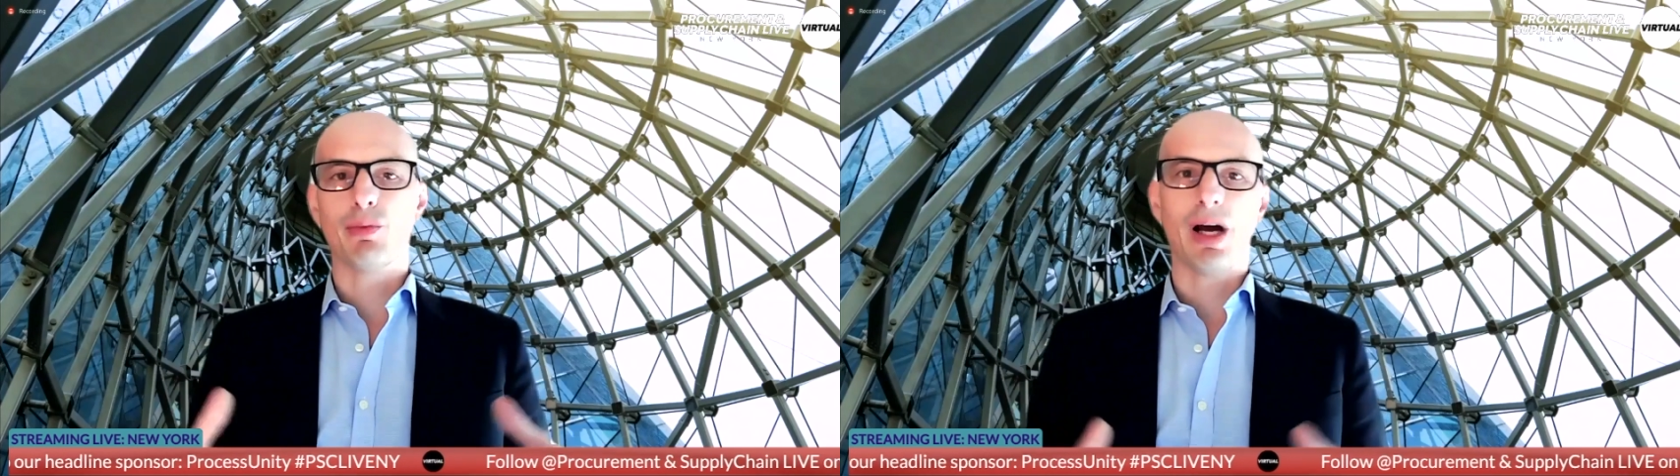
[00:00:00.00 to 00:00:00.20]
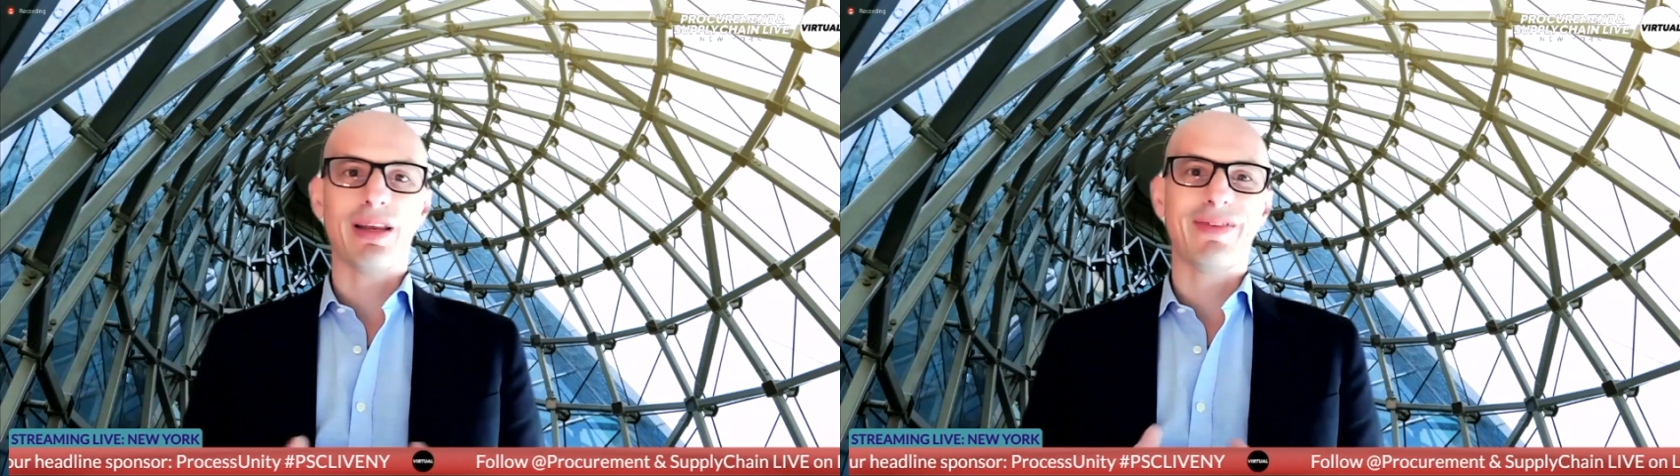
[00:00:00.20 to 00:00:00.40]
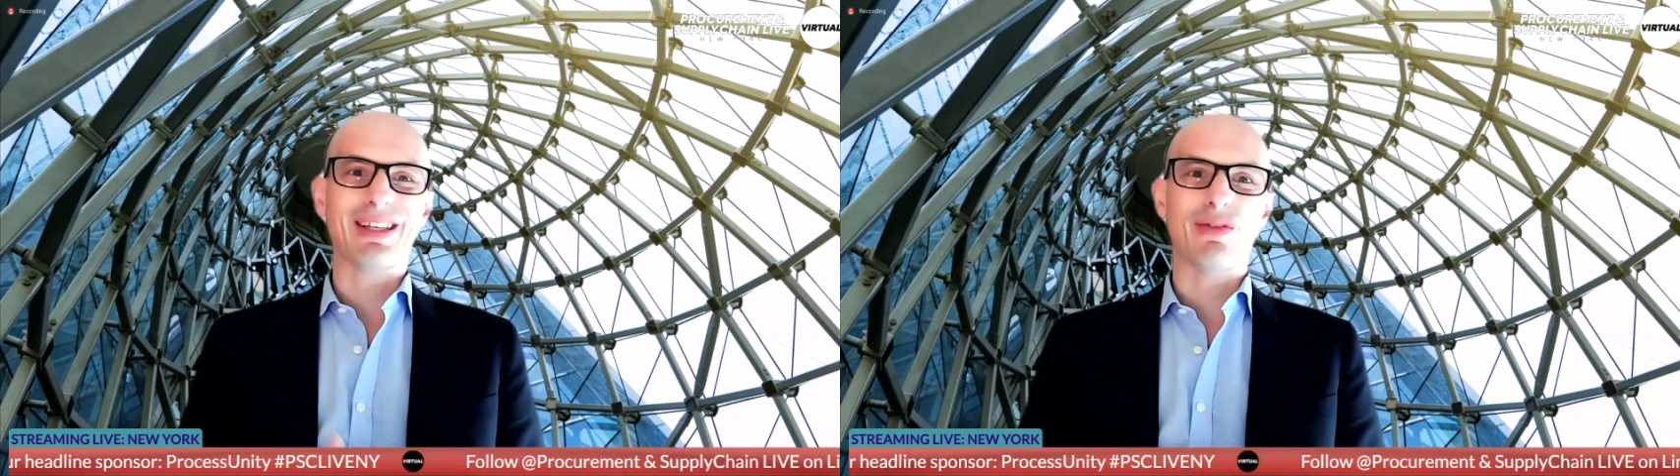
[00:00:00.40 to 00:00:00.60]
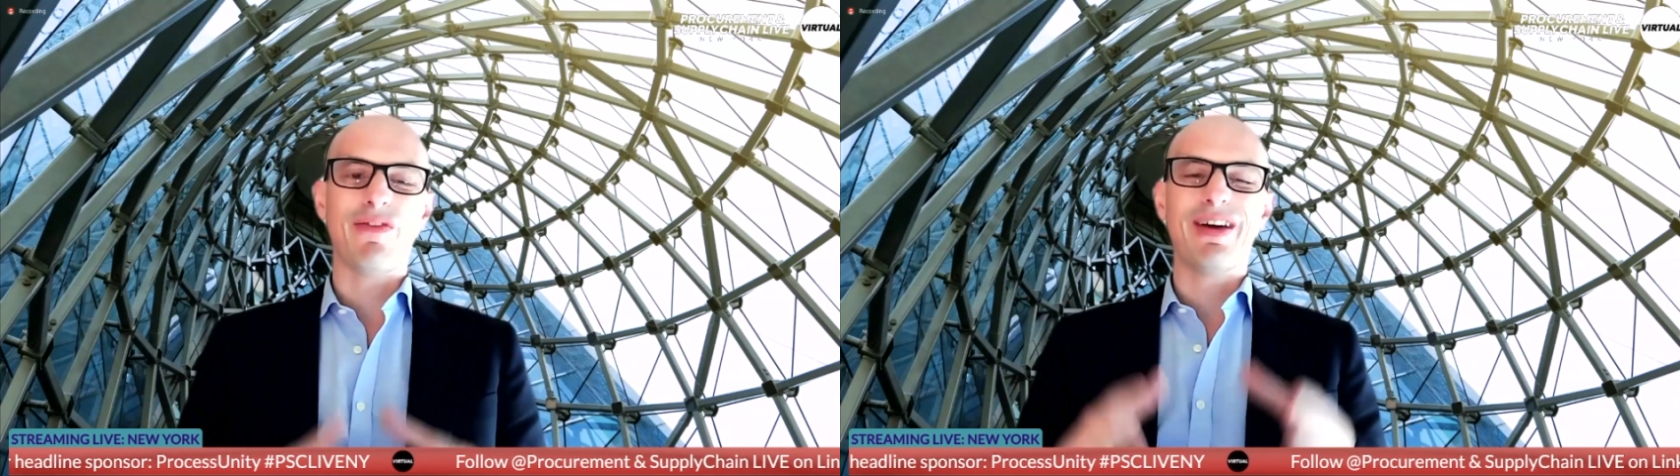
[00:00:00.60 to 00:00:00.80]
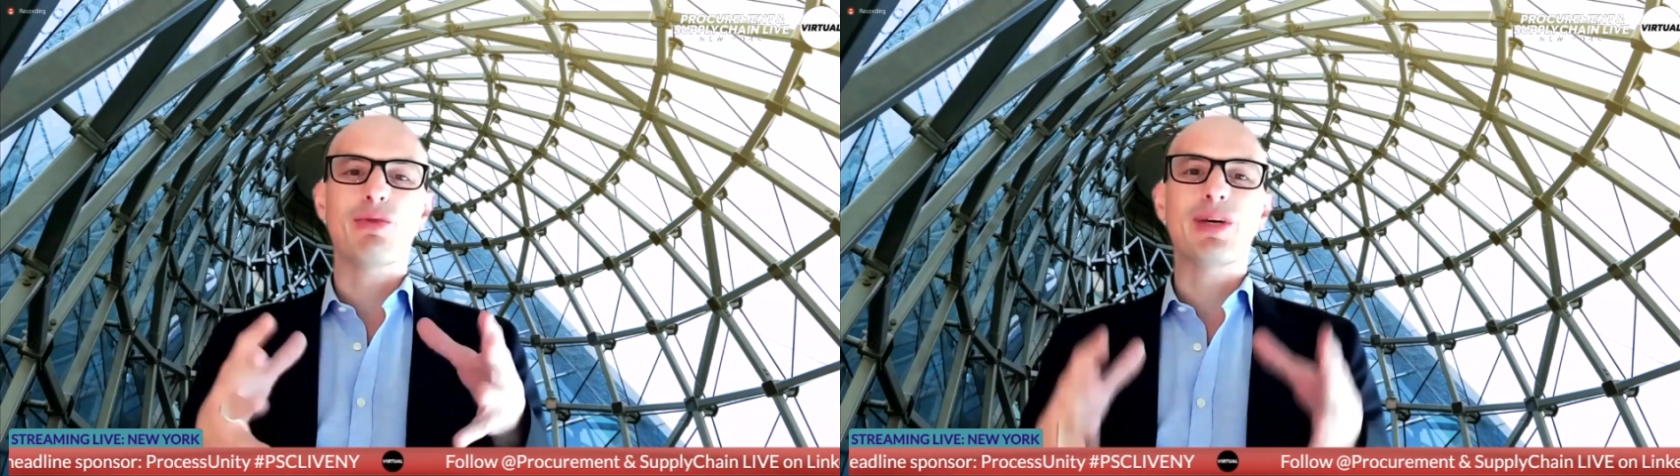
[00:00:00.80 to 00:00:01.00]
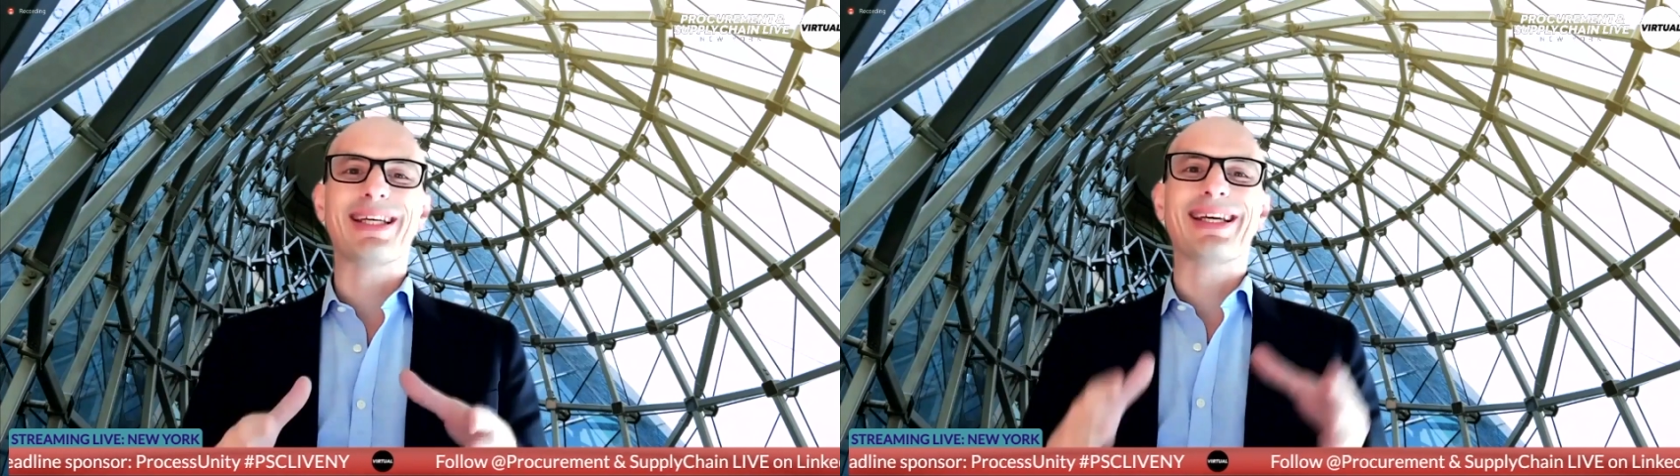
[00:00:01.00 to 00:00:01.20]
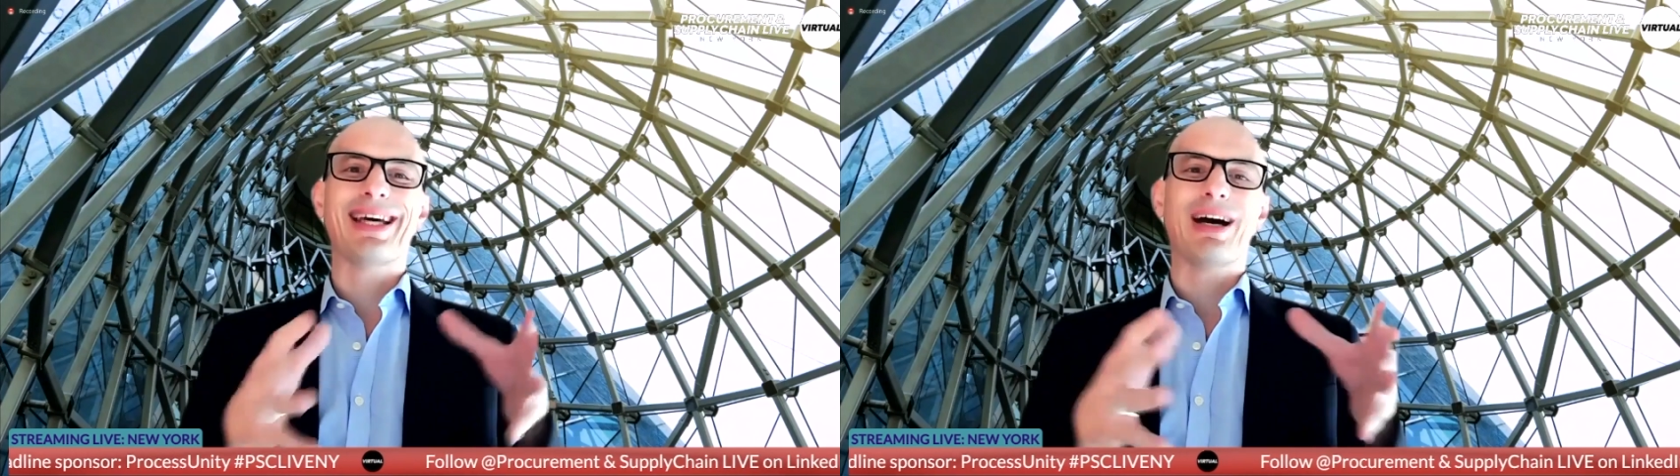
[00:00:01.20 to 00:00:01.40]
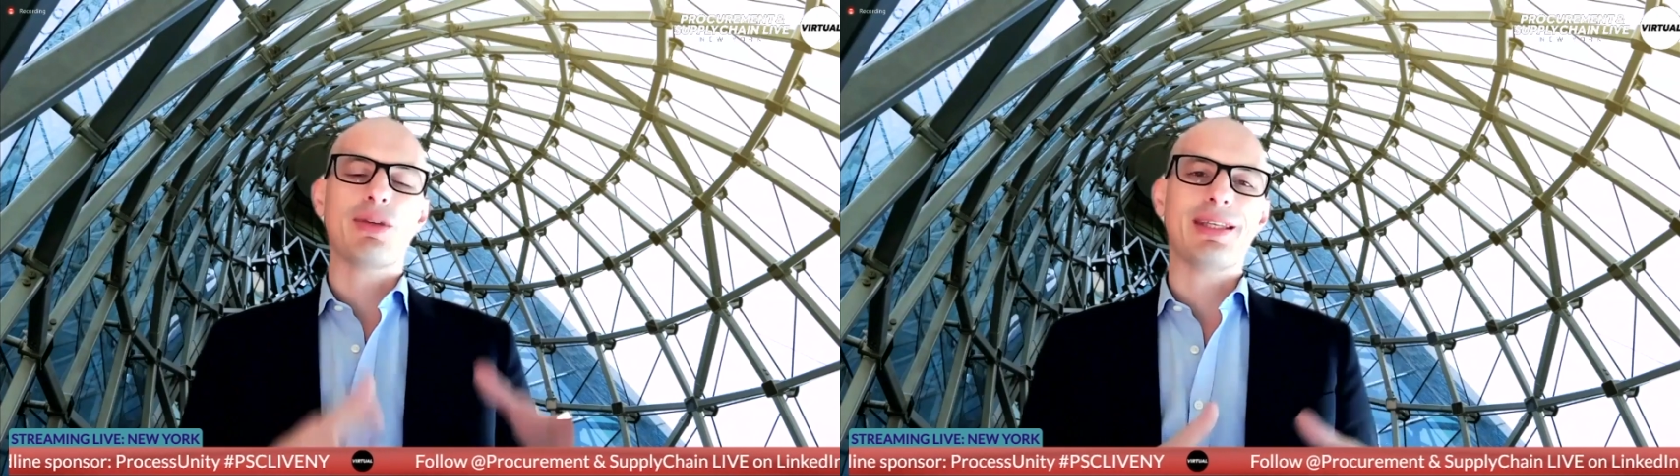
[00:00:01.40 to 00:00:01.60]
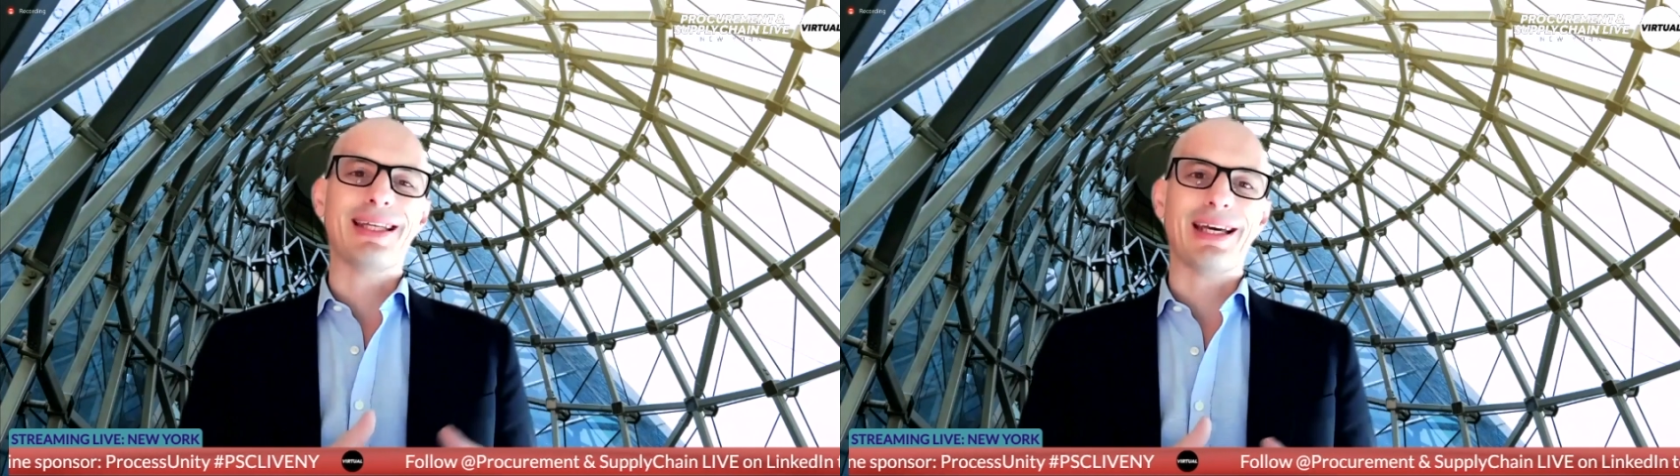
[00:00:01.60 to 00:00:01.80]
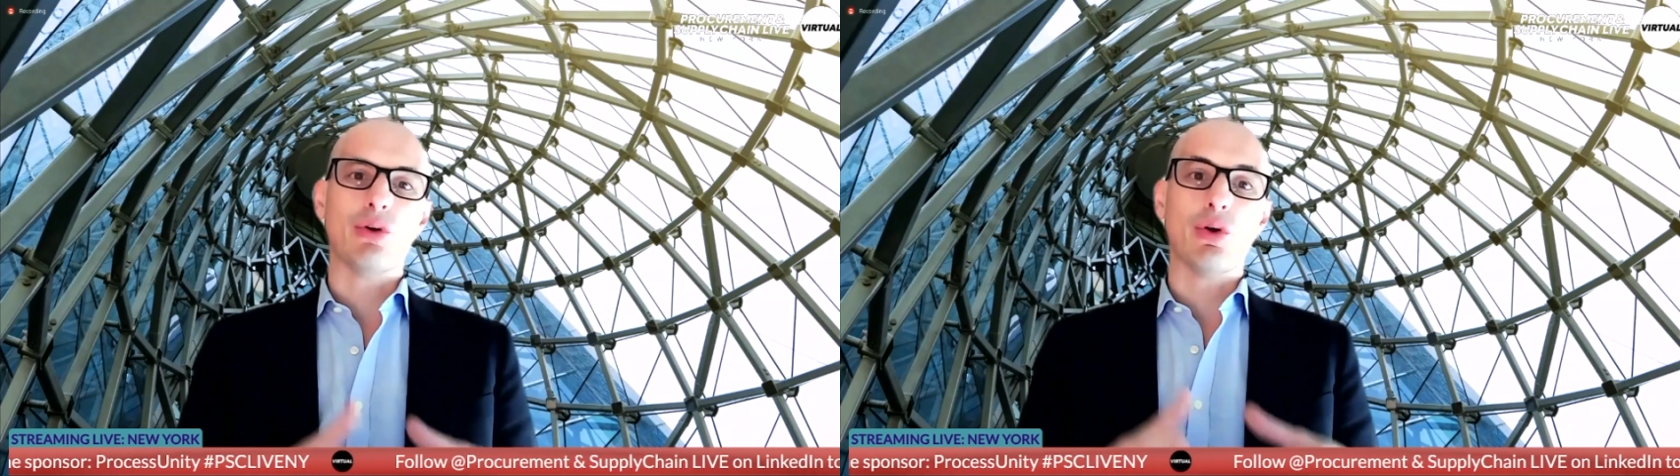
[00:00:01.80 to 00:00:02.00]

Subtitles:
we are living in a very chaotic and